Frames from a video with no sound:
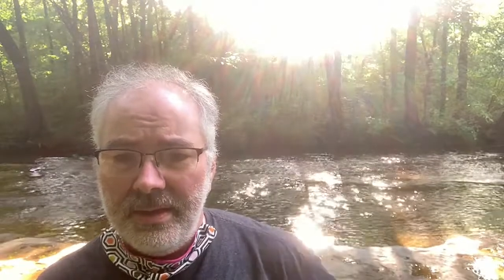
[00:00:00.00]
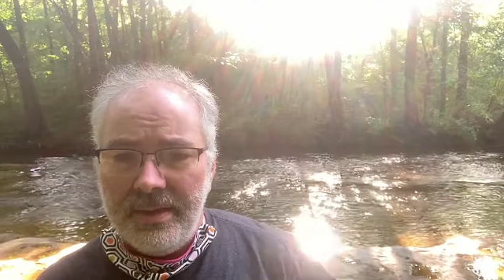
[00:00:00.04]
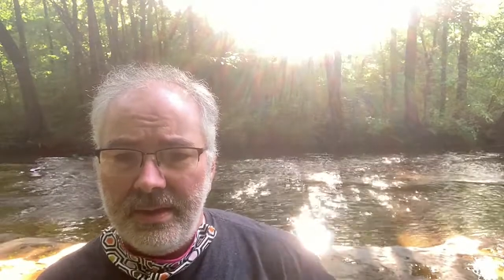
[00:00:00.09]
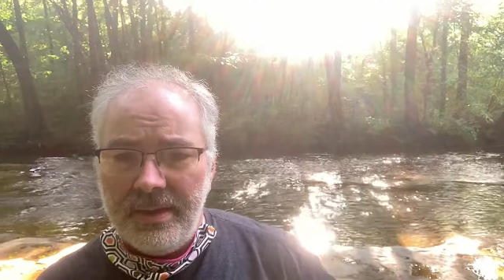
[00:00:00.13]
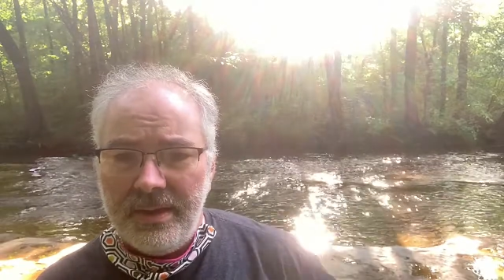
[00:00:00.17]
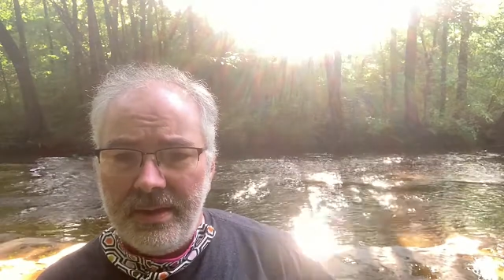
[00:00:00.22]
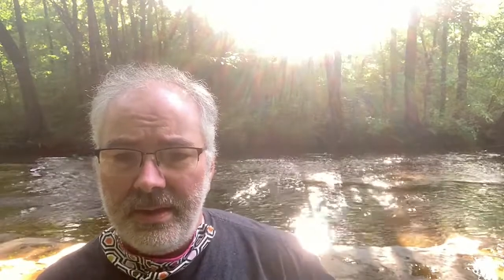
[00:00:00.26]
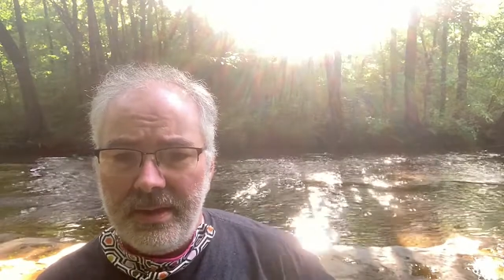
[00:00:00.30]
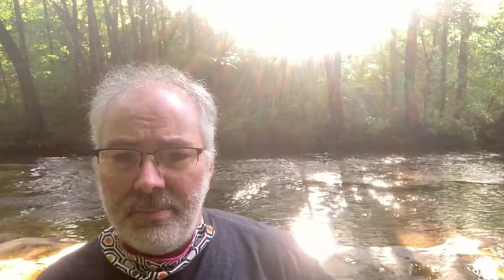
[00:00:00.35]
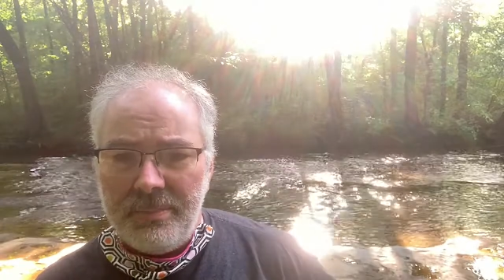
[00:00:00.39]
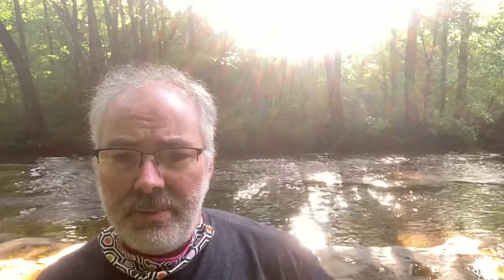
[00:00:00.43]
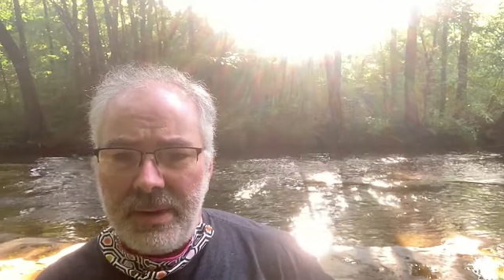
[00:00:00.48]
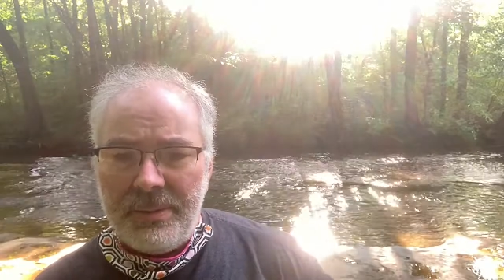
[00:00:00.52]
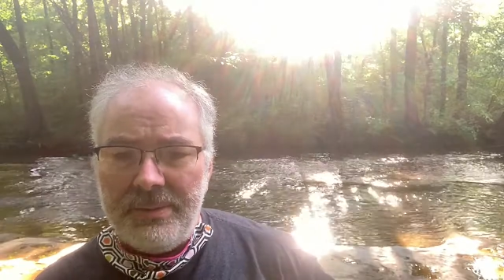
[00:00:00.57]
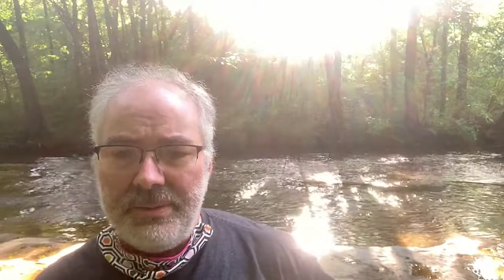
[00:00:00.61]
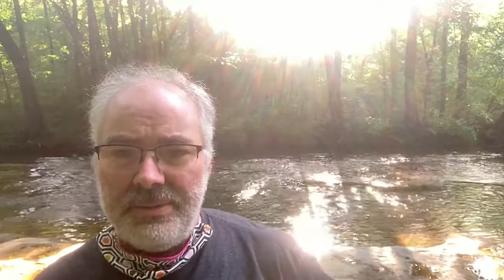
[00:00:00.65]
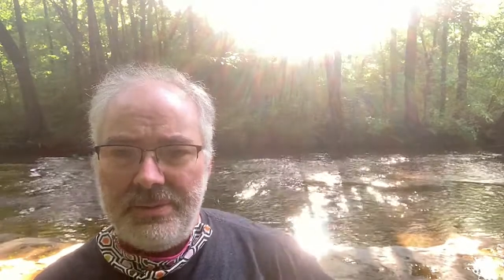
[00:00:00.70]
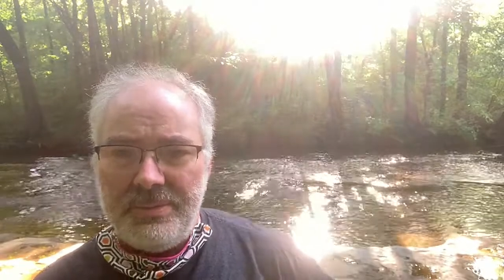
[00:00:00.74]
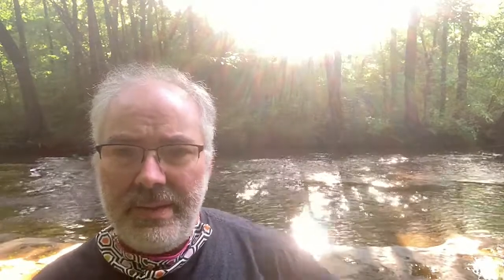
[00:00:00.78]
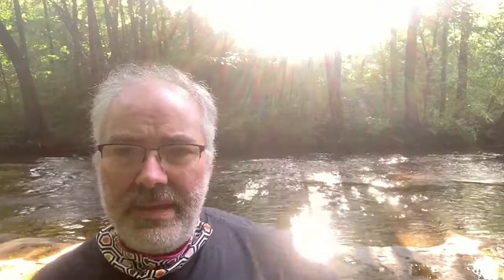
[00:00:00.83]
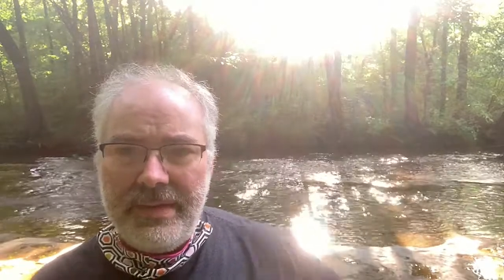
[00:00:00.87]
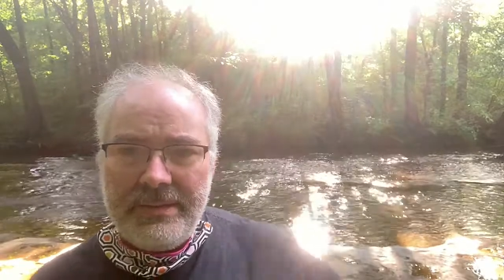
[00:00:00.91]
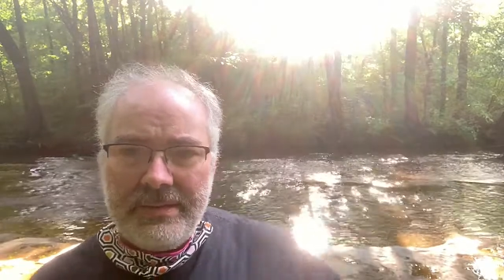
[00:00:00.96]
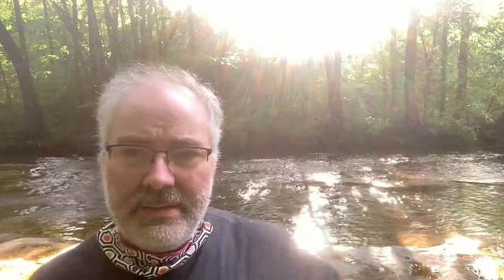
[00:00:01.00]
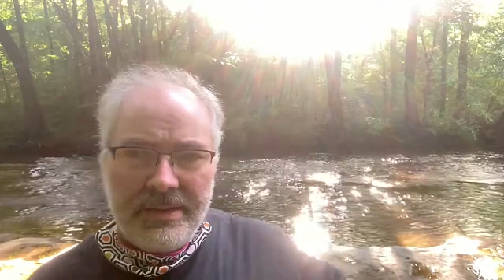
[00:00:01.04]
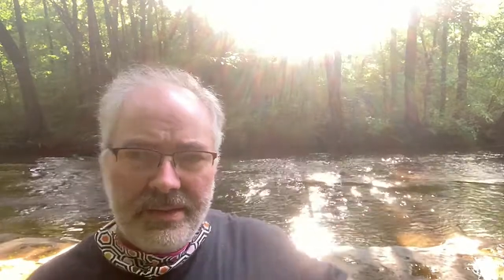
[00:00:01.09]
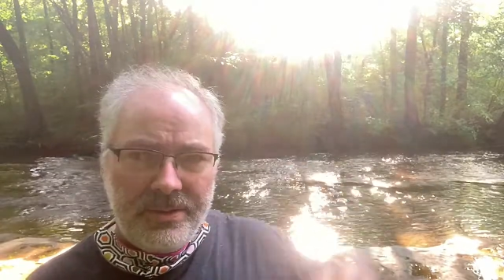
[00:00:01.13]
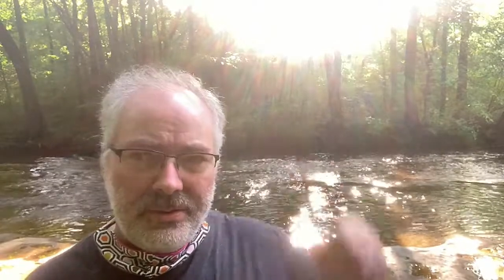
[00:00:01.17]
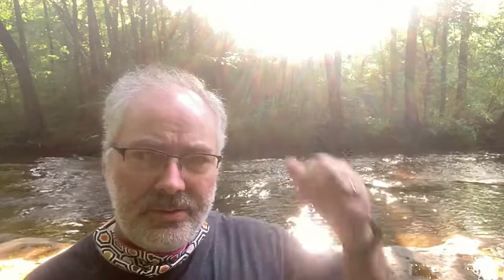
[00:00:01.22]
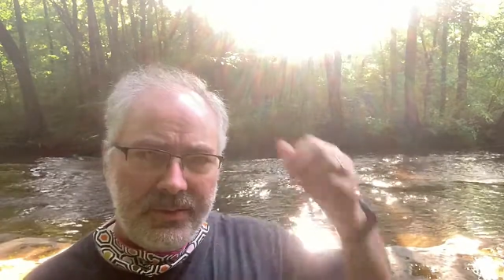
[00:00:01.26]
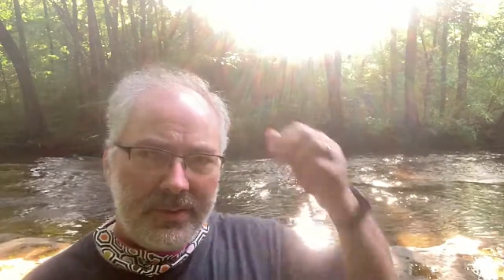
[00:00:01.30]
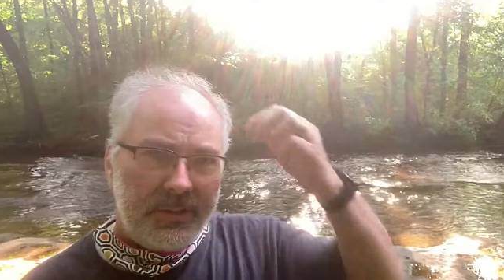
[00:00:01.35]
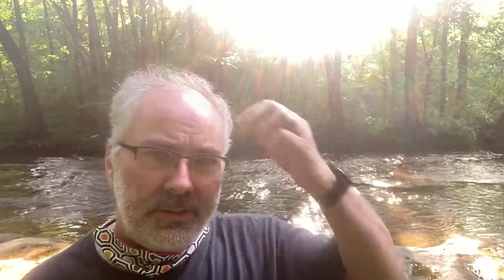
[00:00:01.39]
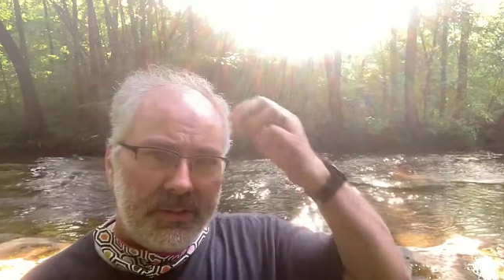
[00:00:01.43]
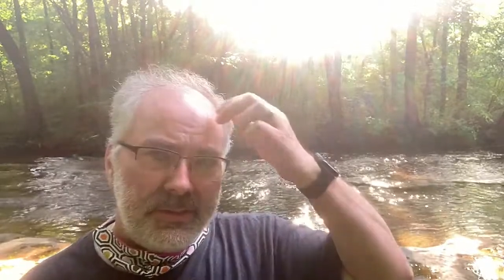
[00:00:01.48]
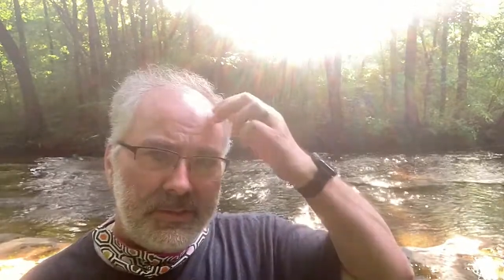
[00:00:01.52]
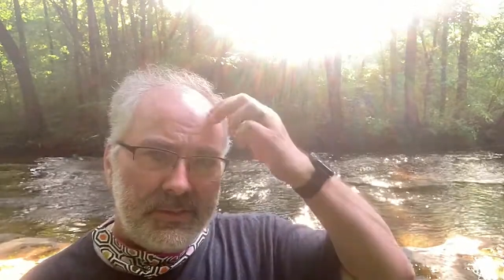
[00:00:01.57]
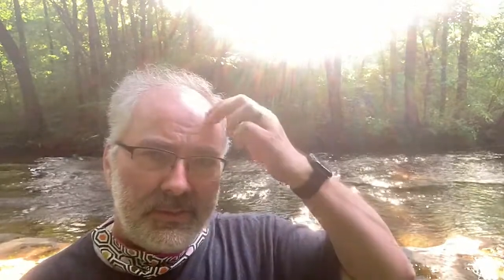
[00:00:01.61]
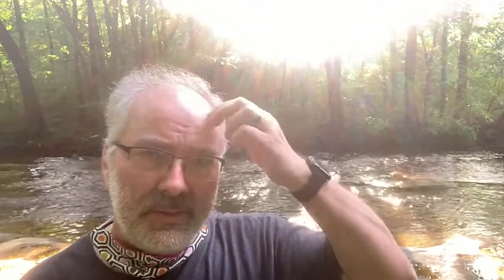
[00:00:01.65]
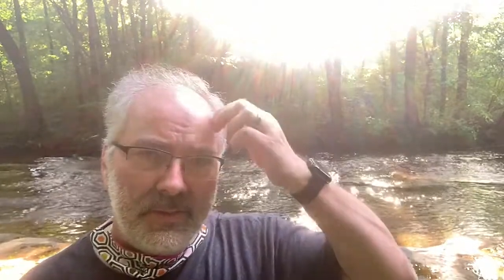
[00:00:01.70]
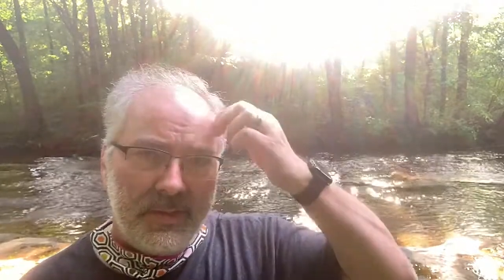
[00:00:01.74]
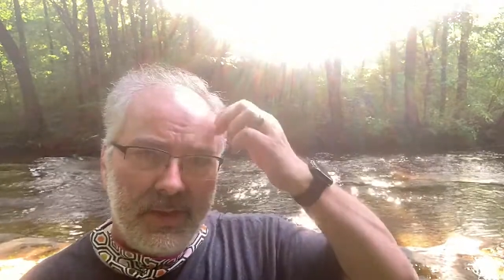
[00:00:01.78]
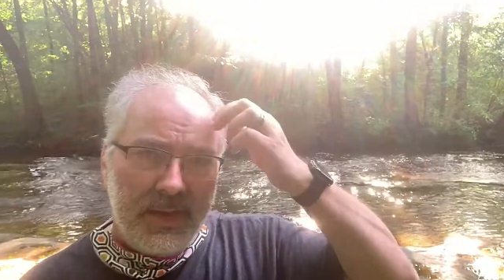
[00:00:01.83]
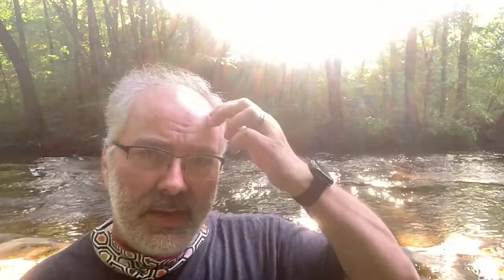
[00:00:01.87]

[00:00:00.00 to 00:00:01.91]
But I would assume 1800s.